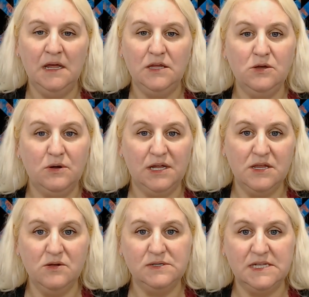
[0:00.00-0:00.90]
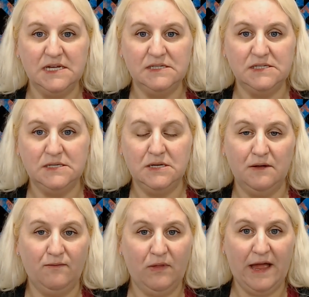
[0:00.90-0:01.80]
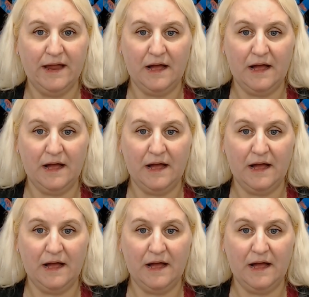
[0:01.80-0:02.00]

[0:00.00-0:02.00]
you could use this to, like